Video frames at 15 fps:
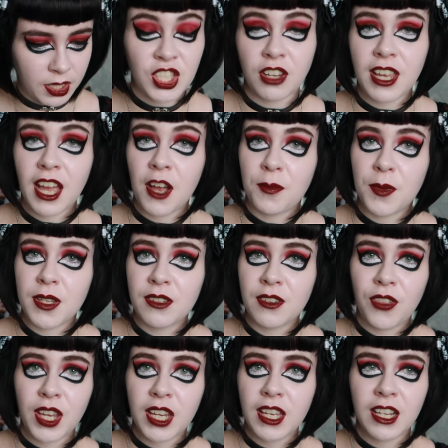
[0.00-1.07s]
So yeah, I've been
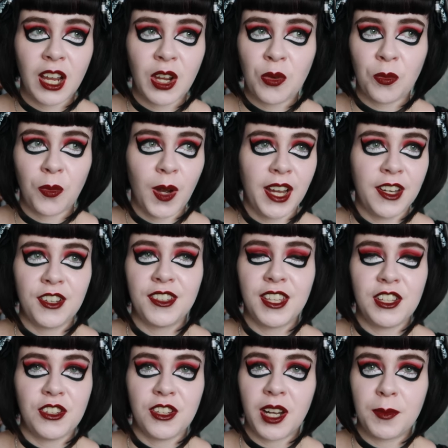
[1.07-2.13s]
thinking like, why don't
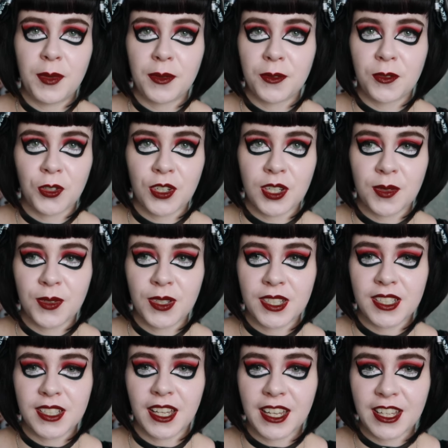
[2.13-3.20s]
they do Nightmare Before
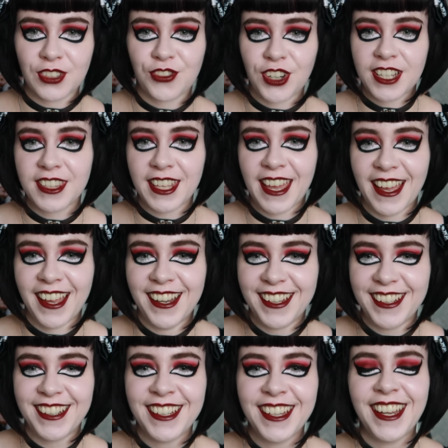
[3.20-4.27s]
Christmas? Like, it's right there.
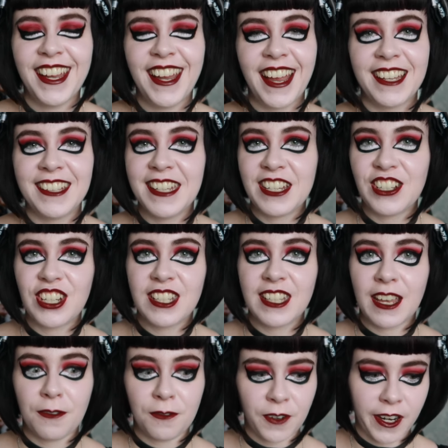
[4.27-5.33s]
And this year
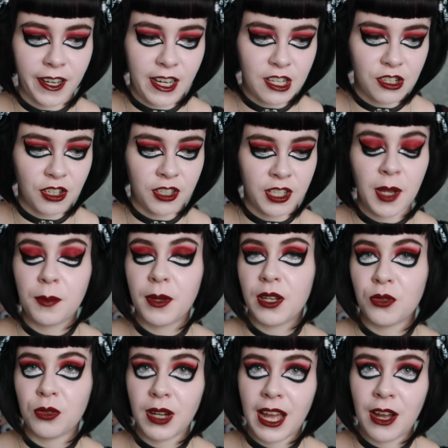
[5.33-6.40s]
they have finally gone a bit
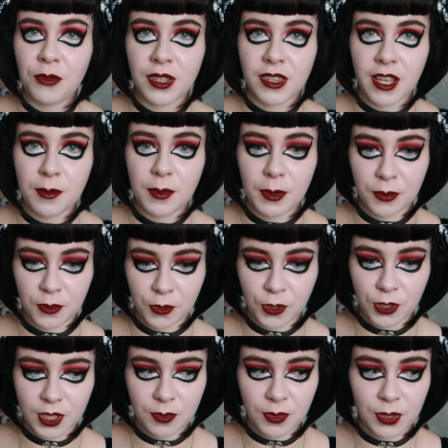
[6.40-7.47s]
all out with Nightmare Before
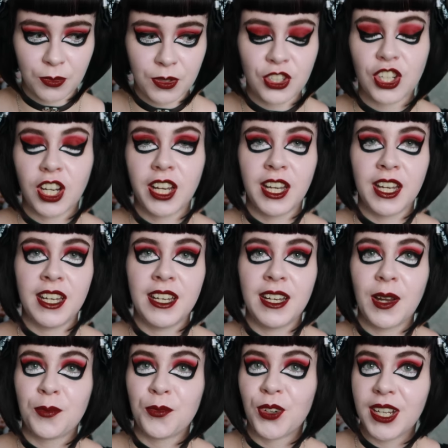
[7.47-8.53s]
Christmas, which I
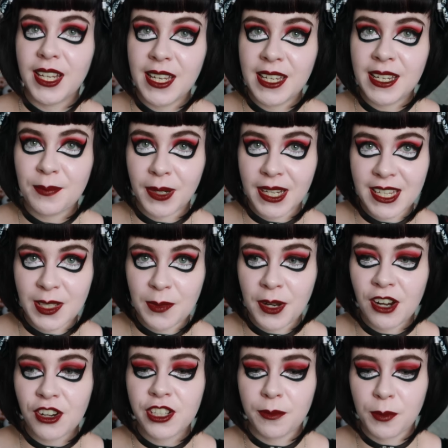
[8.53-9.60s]
am really pleased
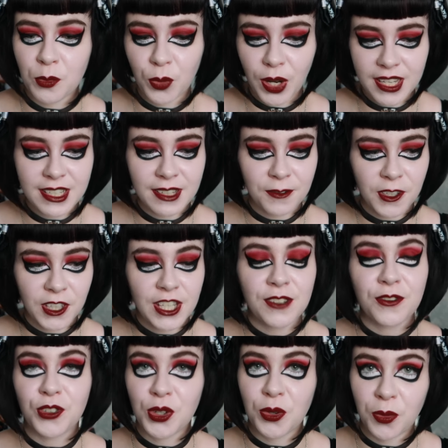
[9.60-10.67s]
about because I've been waiting for this
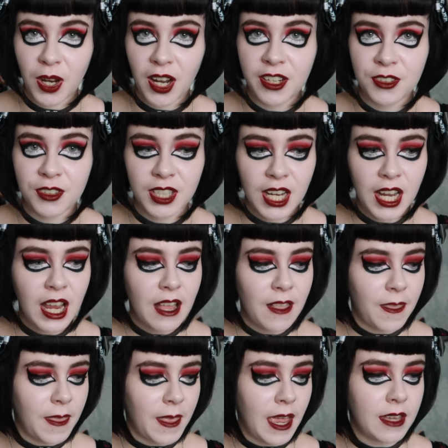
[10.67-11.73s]
for a while.
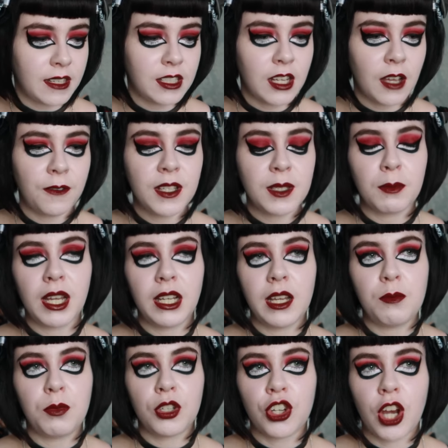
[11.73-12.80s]
Their stuff is
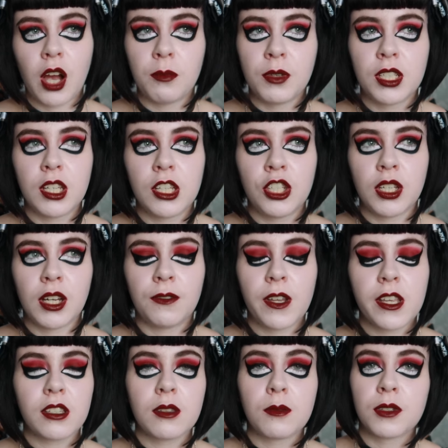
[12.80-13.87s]
mainly pajamas. They do have
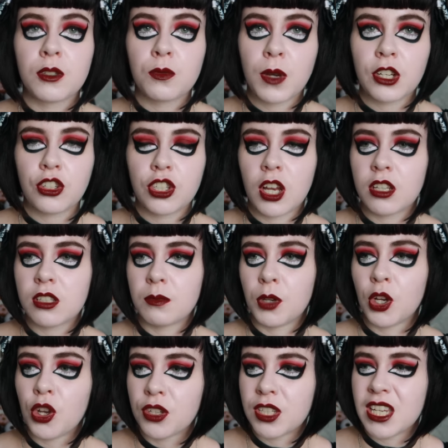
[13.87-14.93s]
like some sweatshirts, some
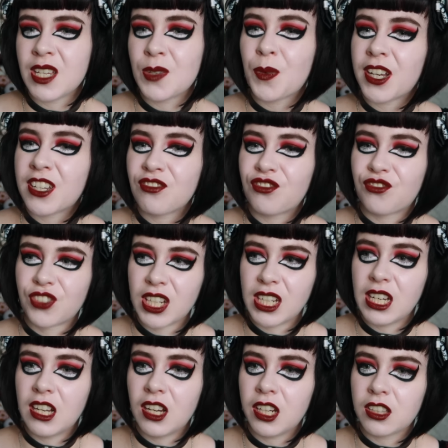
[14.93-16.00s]
hoodies, but I didn't
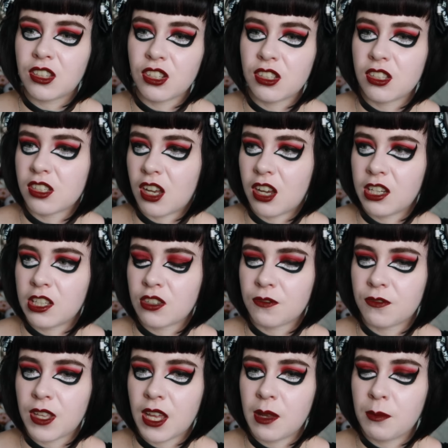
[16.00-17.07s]
really like the designs
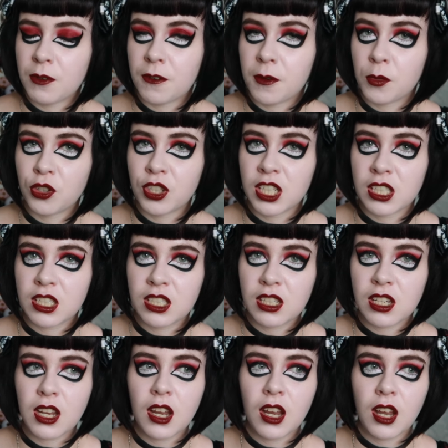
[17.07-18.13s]
of them, if I'm honest.
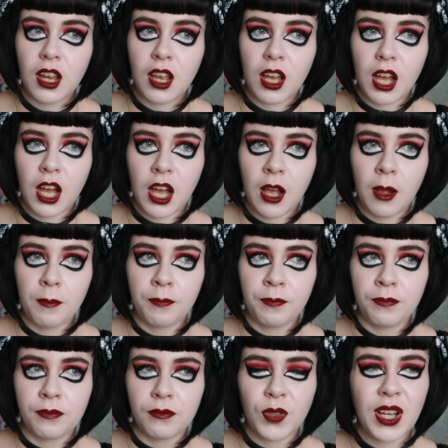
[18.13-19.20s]

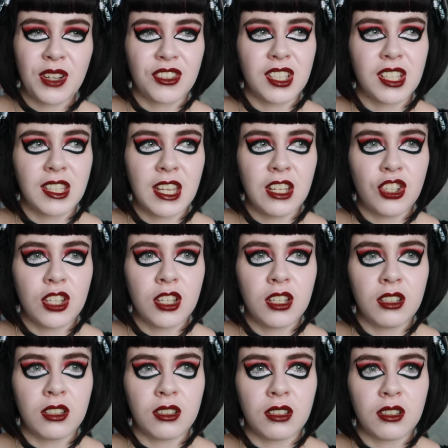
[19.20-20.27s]
What else did they
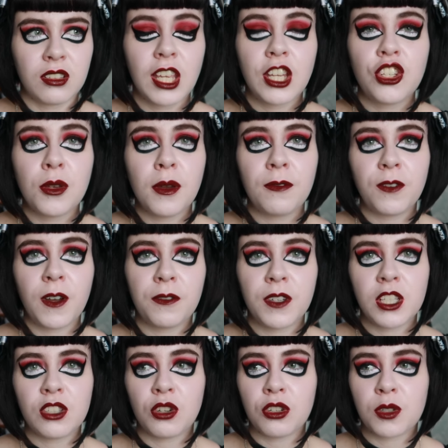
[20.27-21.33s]
do? They do have fluffy
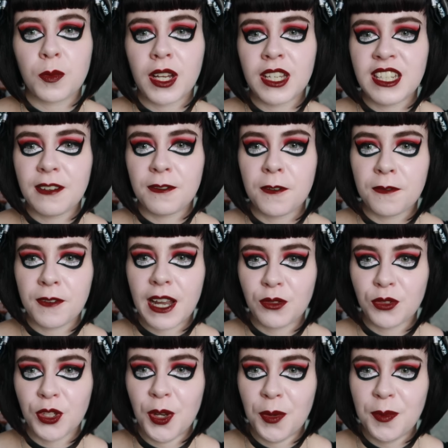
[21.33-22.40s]
socks, but I never
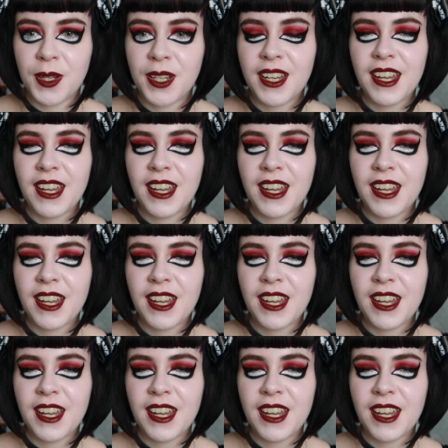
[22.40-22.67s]
found them.